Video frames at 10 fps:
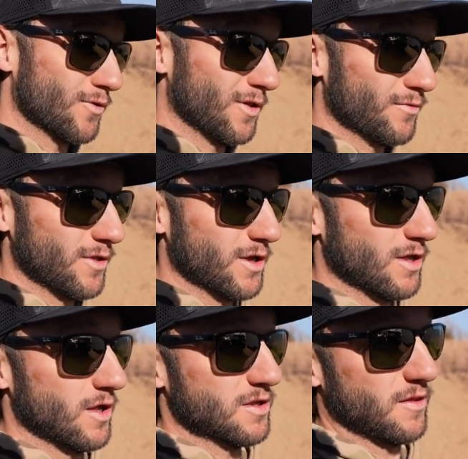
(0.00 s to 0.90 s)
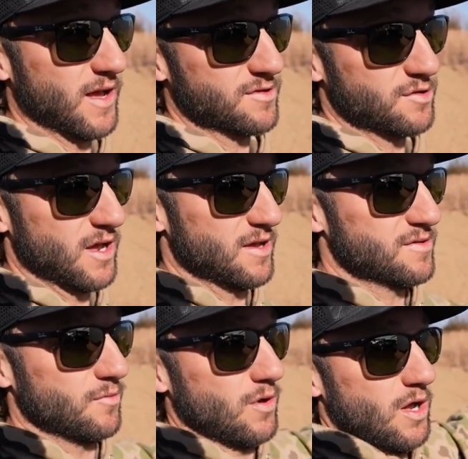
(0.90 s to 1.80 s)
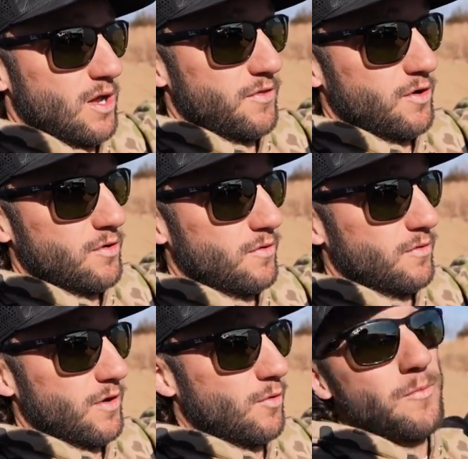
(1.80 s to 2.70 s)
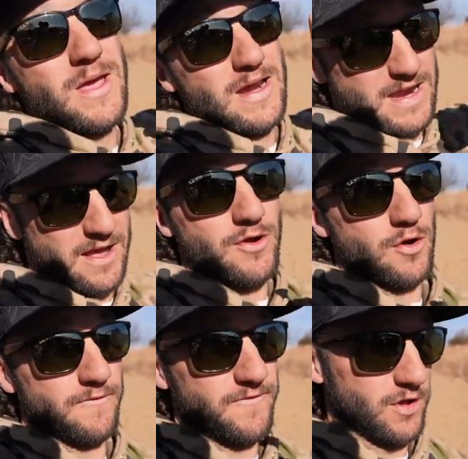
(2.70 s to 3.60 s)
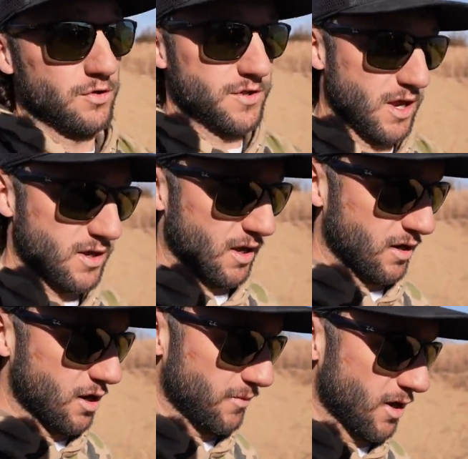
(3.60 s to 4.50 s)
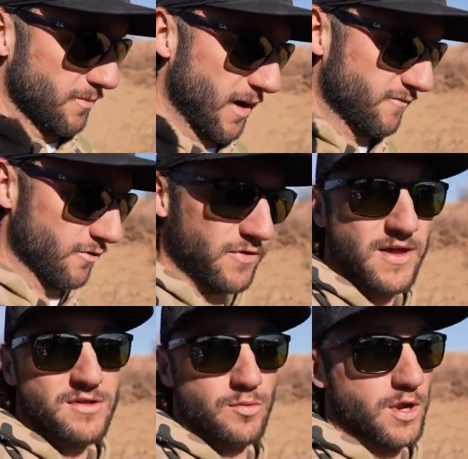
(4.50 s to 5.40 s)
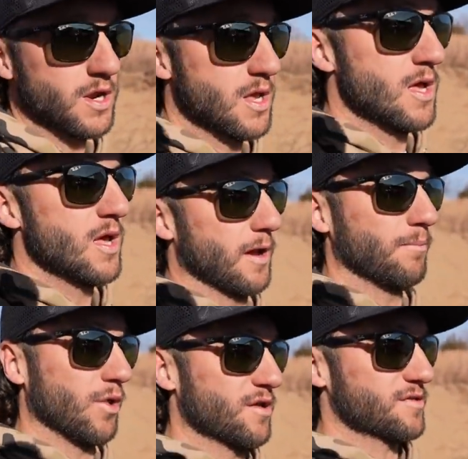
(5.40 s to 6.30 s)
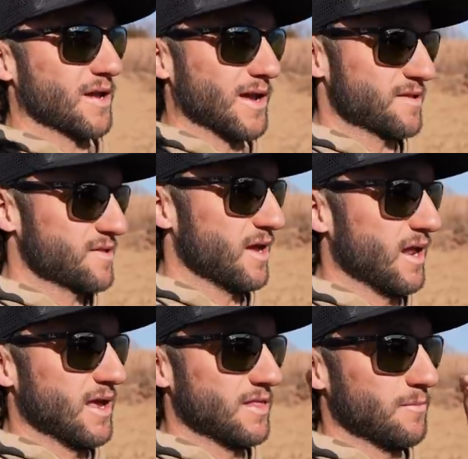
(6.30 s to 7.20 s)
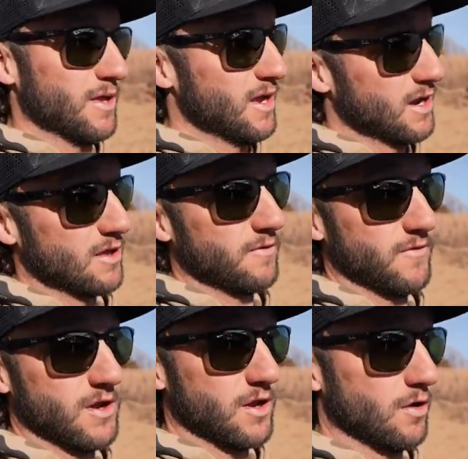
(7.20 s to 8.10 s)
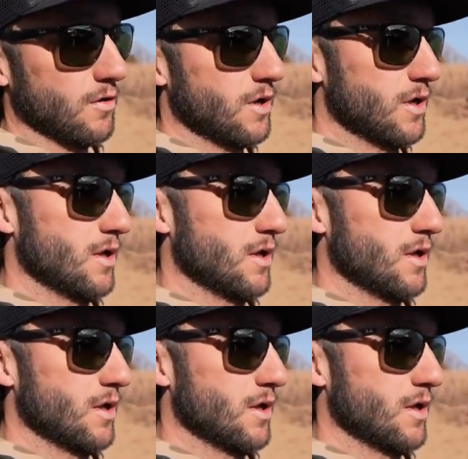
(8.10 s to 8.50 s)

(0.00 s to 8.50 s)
really, really good luck the last two days. Uh, there, there will be another field duck hunt coming up after this one. And plus, like I said in the beginning of the video,